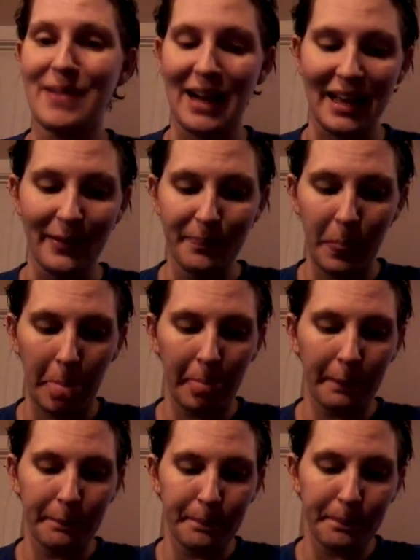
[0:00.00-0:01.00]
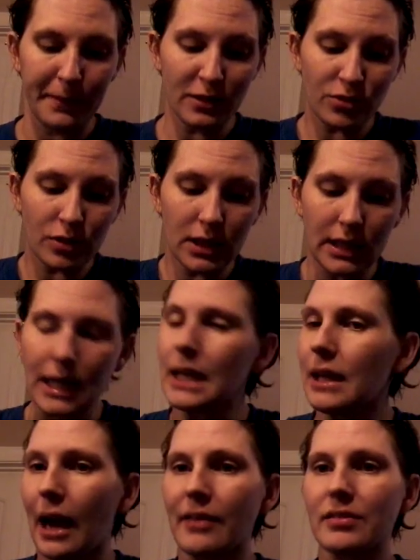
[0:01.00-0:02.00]
but it's really
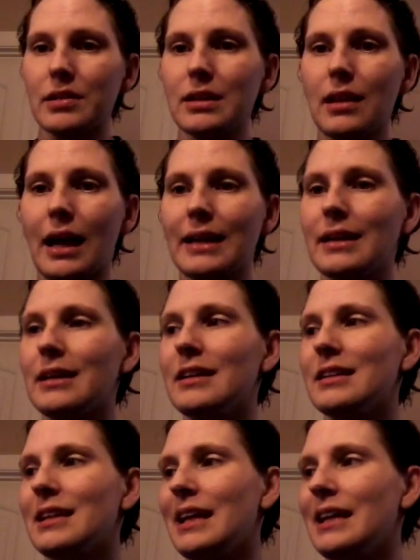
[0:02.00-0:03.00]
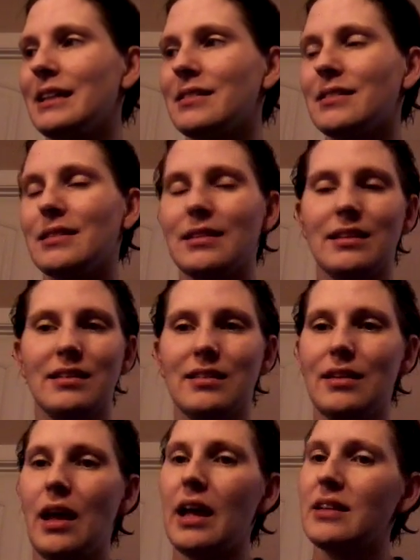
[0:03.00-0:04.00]
neat. I really like it. It's
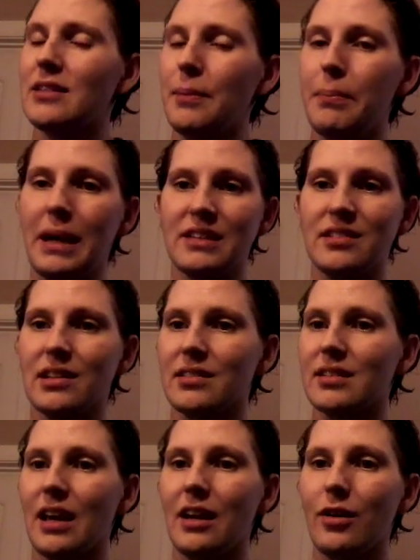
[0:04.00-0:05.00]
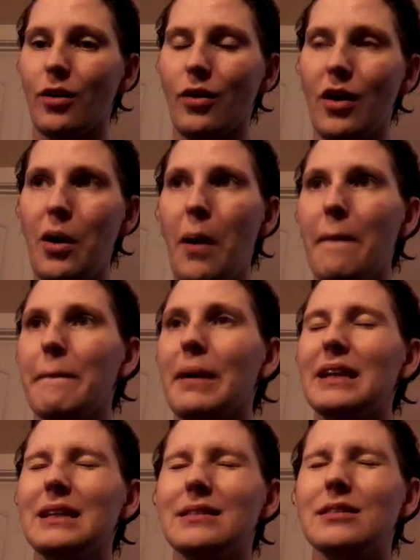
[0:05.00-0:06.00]
it's a basic scale,
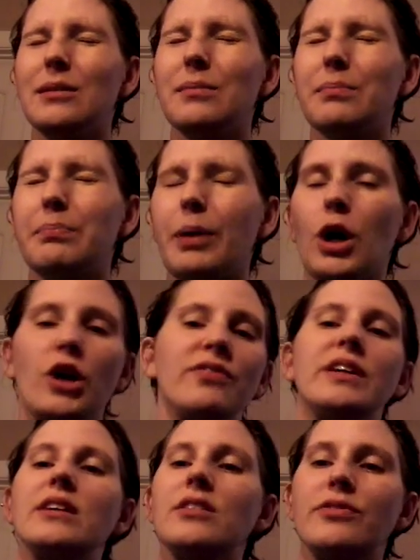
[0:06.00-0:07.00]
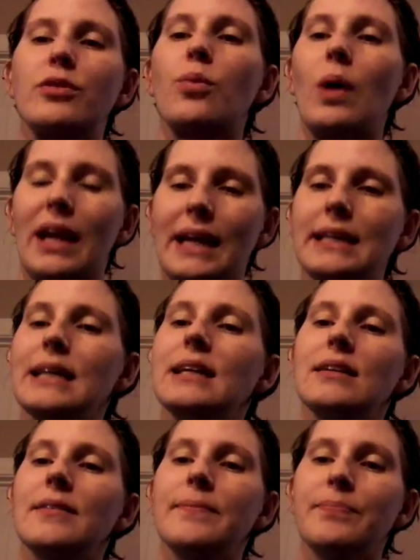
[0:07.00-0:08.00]
but it's perfect for what I
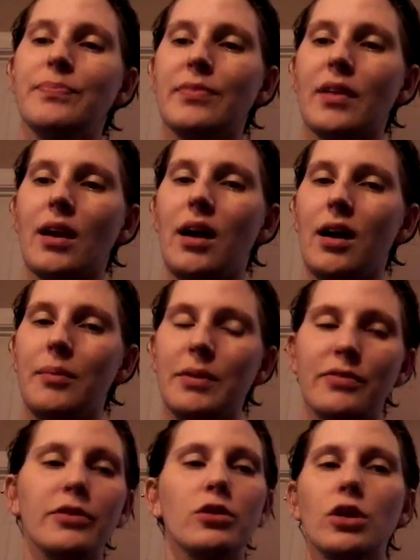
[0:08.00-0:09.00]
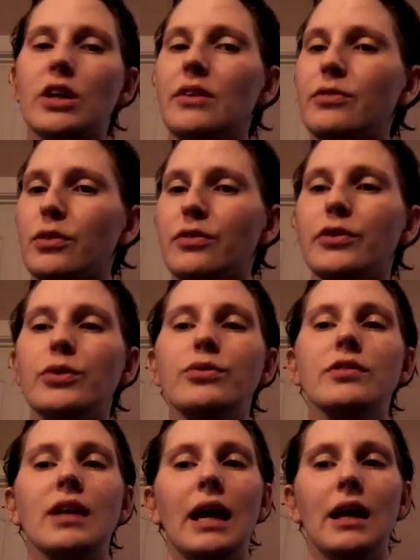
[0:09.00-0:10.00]
need. Um, if you're looking for a food
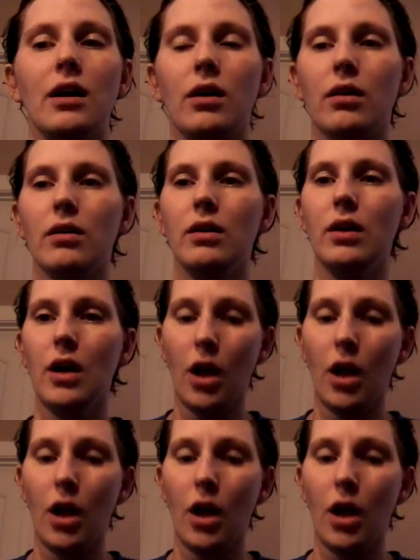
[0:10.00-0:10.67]
scale,